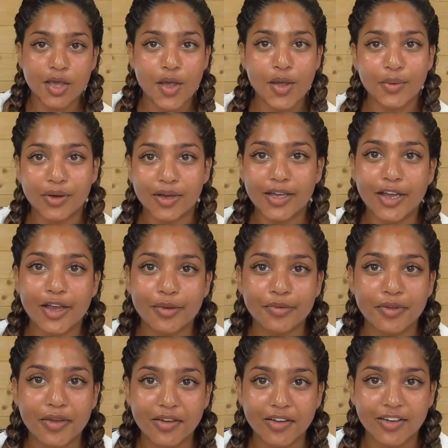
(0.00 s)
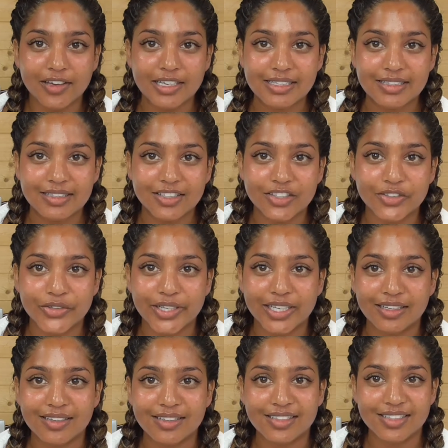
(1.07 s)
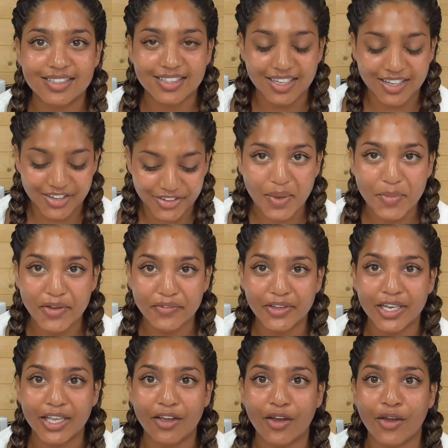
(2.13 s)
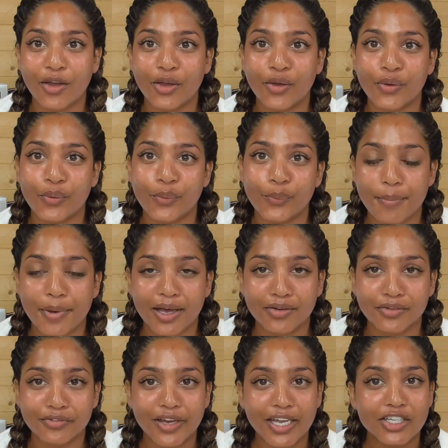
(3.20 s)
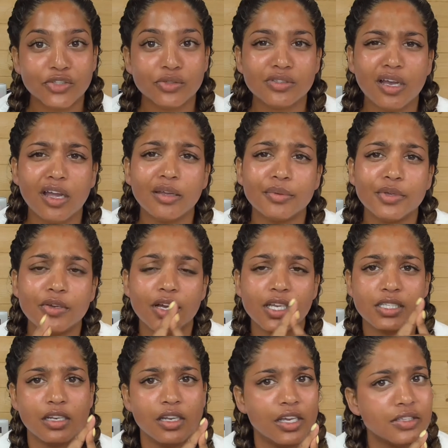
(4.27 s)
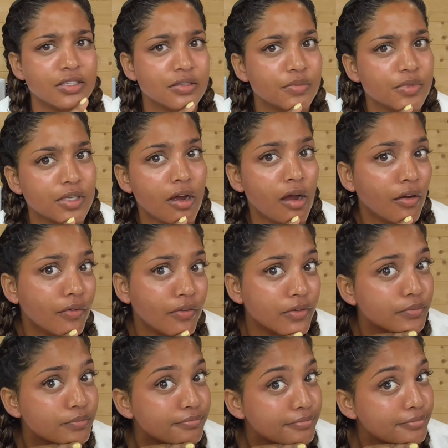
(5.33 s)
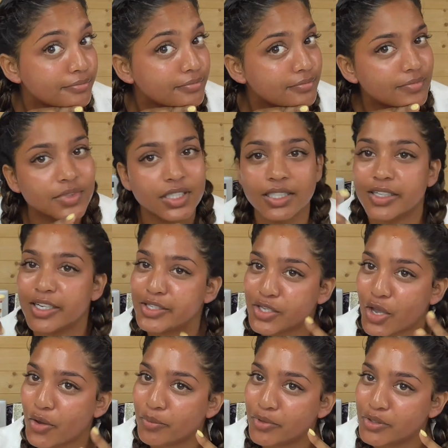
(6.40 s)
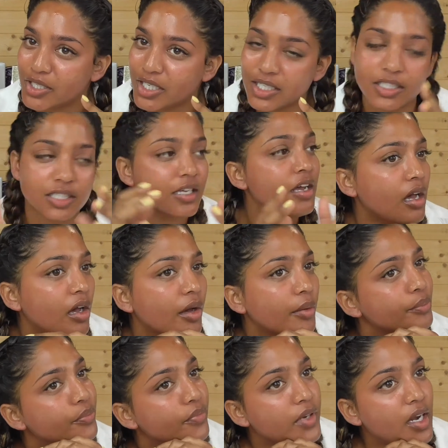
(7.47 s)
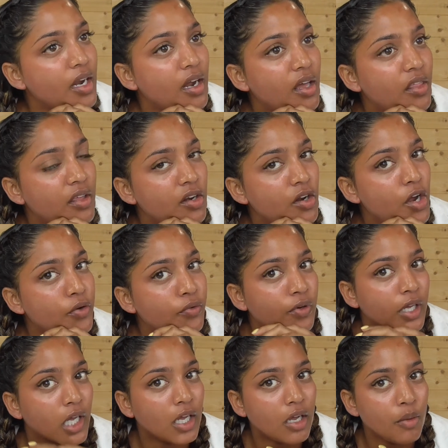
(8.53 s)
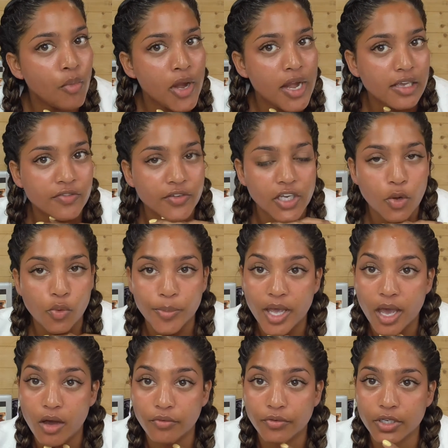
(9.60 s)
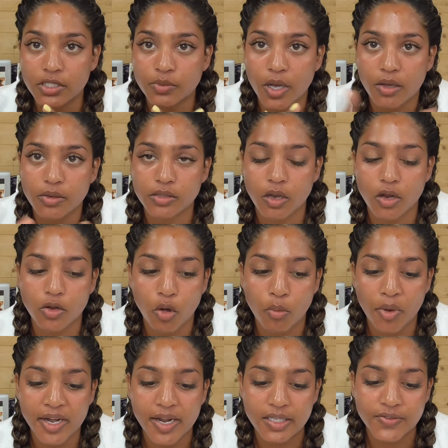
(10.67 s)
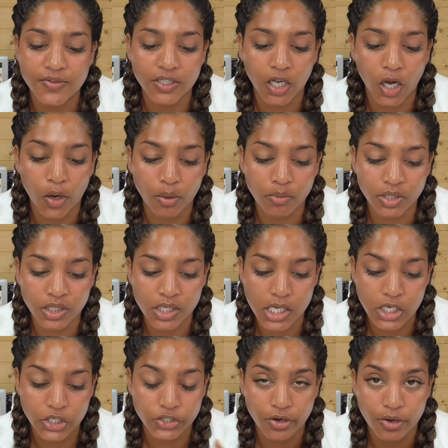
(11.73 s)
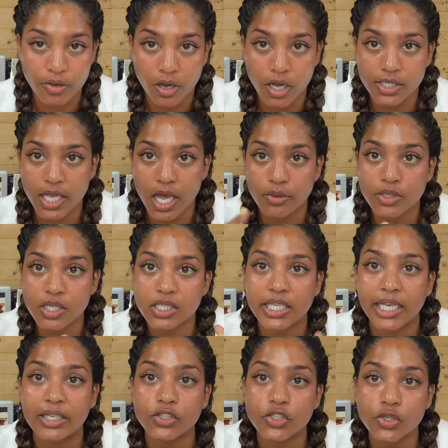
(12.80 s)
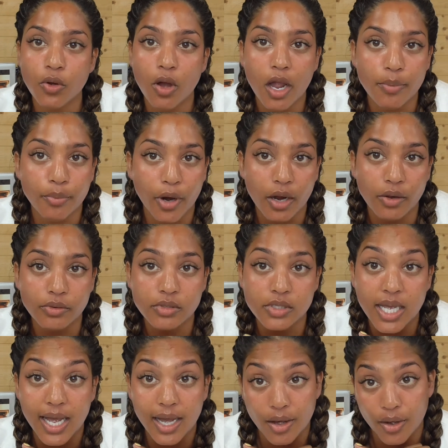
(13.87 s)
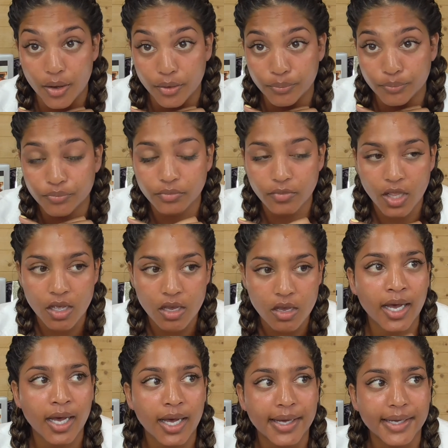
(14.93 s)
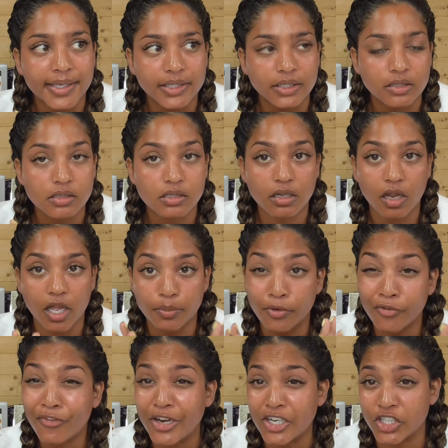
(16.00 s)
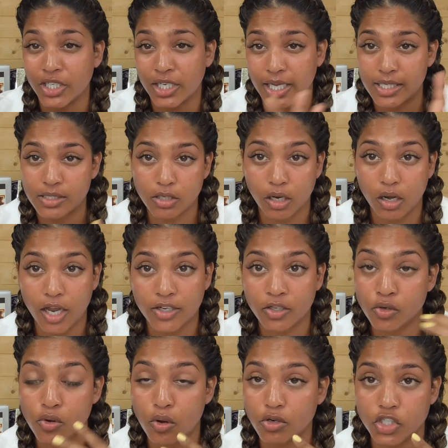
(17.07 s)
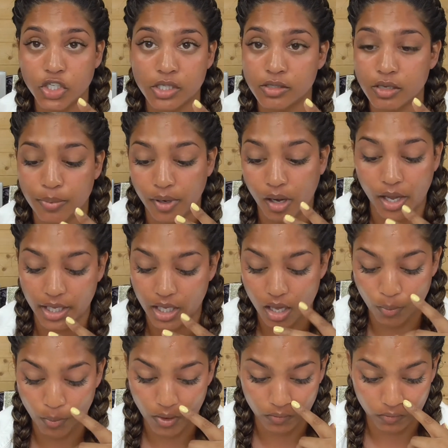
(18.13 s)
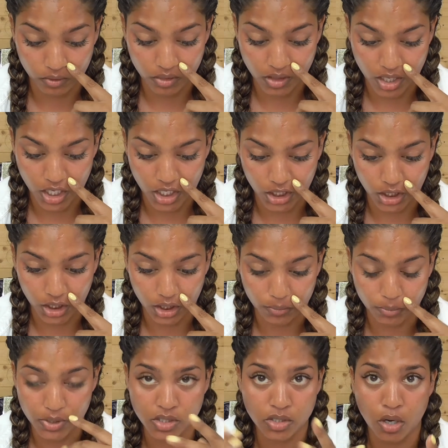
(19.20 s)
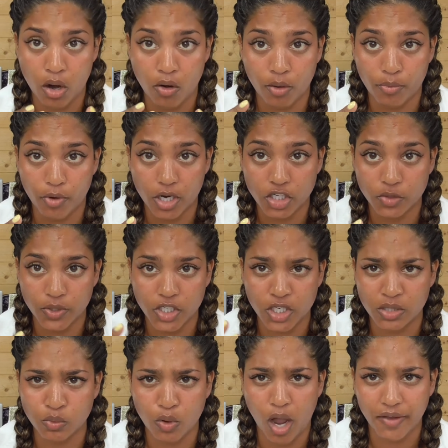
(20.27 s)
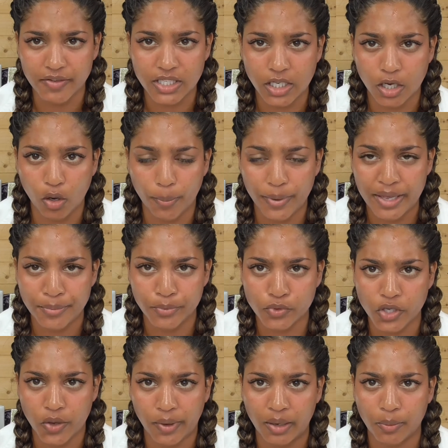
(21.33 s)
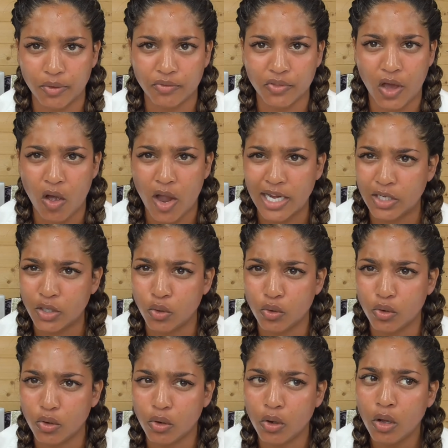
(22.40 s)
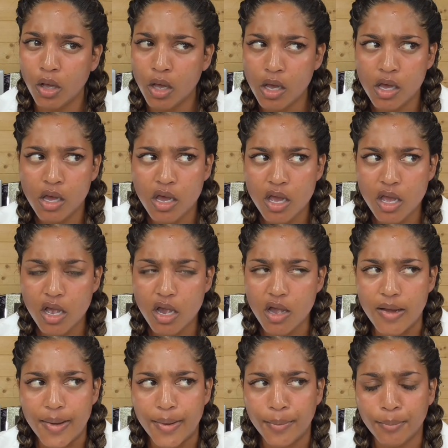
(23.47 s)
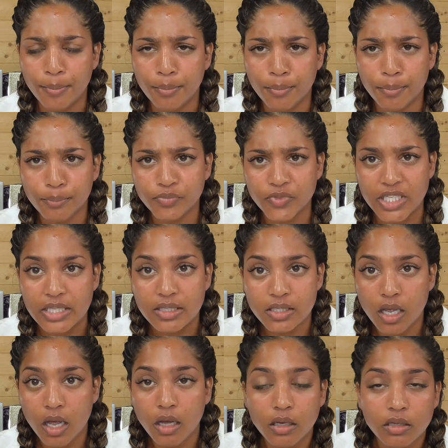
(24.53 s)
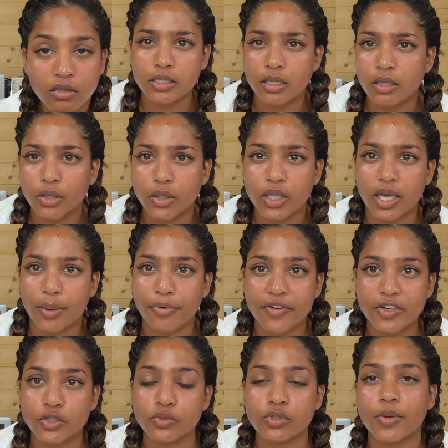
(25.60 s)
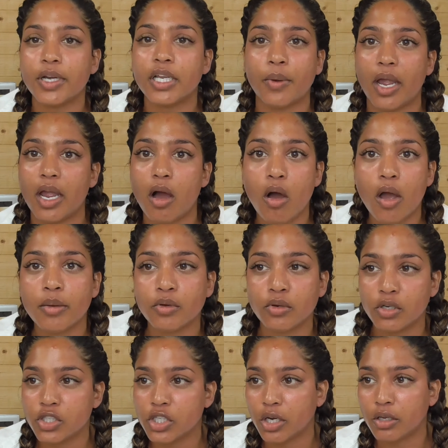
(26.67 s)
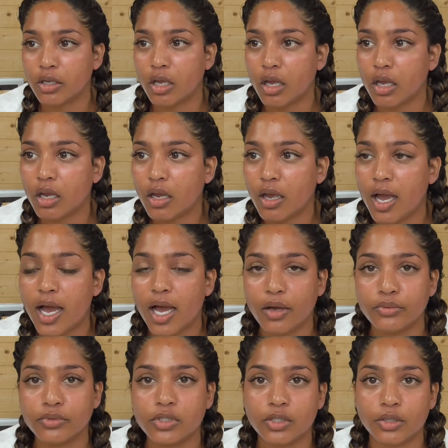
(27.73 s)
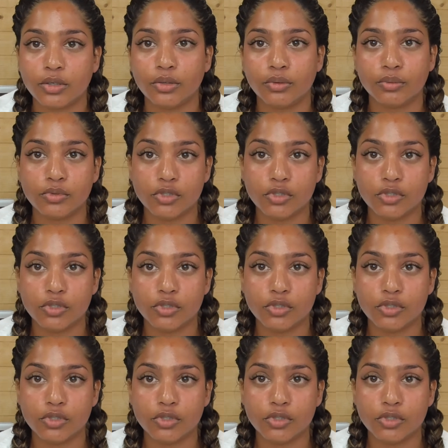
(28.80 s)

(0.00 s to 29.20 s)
So I hope you guys enjoyed my video about facials. I hope you guys learned some stuff. Let's hope you did. And then hopefully my next video will be helpful as well. So on my next video, I'm gonna show you guys how to tint your eyebrows at home, and like professionally. So like not just applying it with the mascara brush, which is what I've seen a lot of people doing with the Eyelaw tinter. Doesn't look that professional. So anyway, I'm going to show you how to